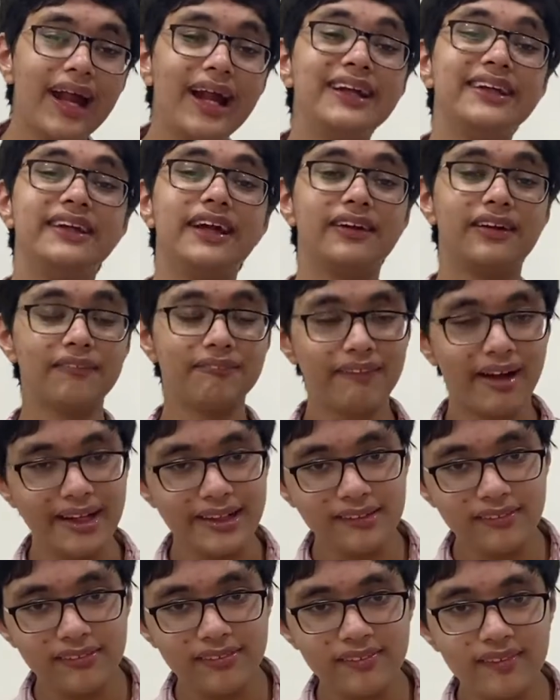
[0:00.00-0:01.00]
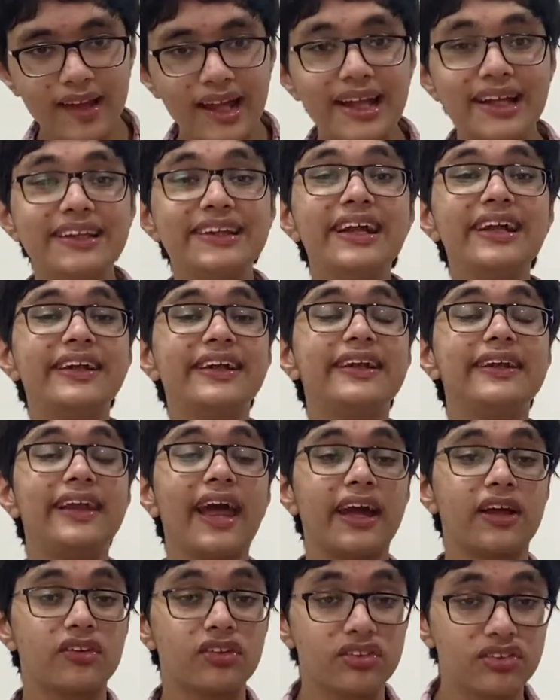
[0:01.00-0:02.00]
determines the
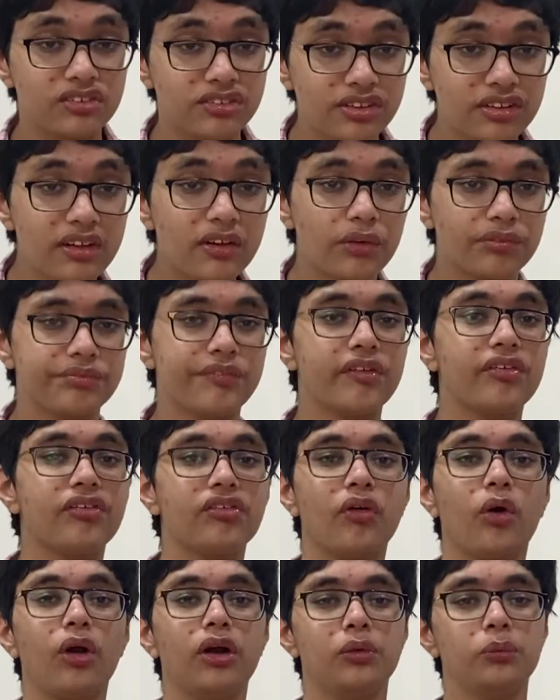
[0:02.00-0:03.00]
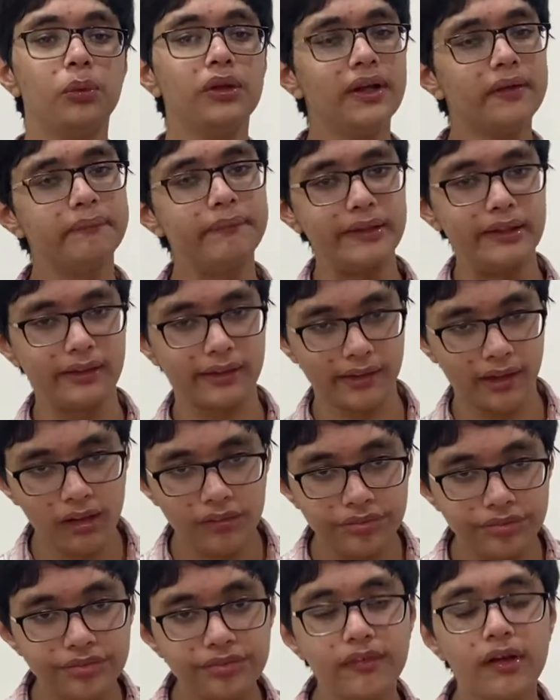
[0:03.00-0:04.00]
texture of the soil. Will it be
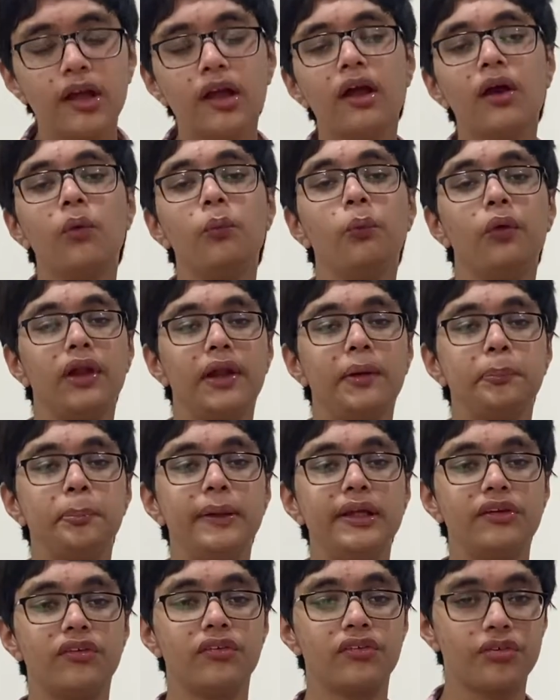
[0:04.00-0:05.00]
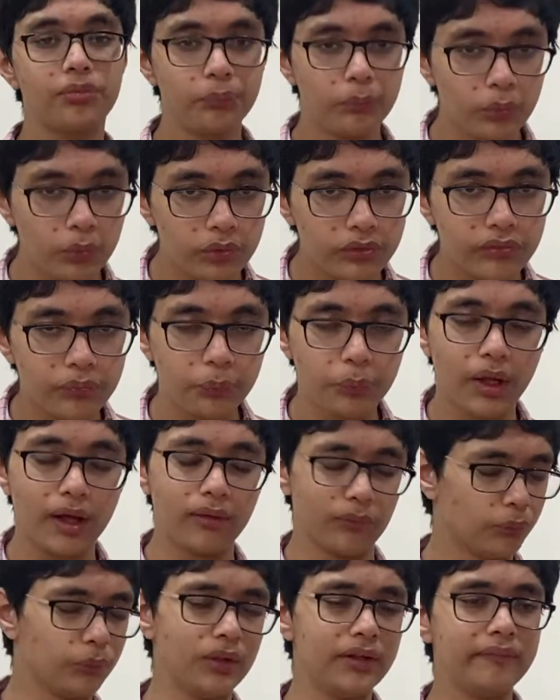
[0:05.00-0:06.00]
rough? Will it be smooth?
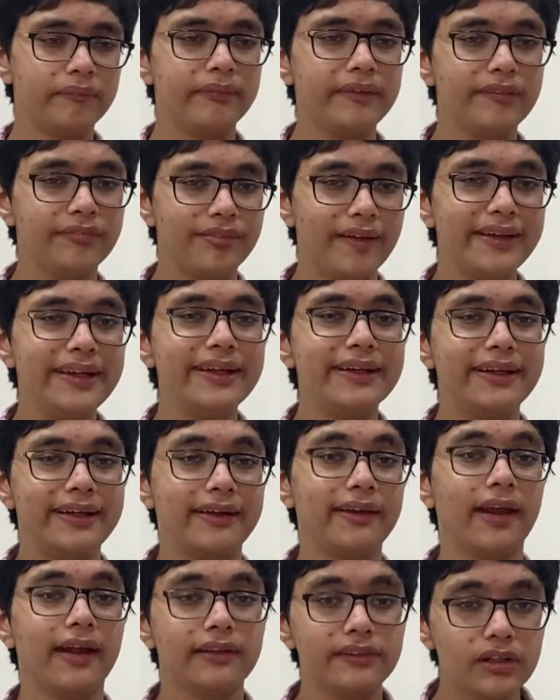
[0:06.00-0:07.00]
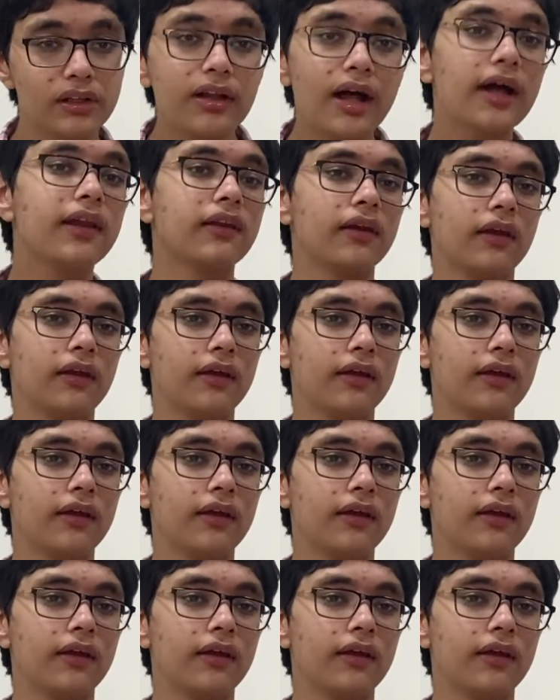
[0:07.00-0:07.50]
Will it be very granular?